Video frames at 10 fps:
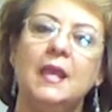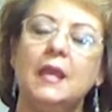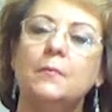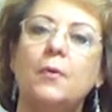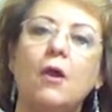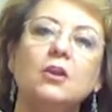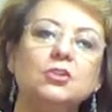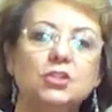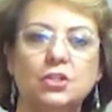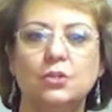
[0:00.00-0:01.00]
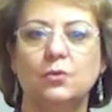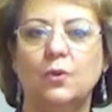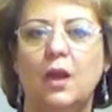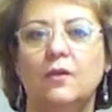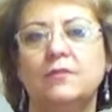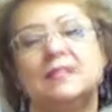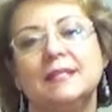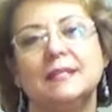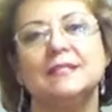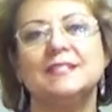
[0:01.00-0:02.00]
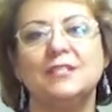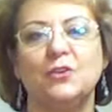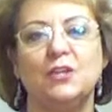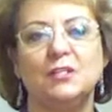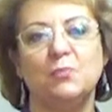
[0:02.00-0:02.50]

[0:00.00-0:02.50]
In part two of the 6 series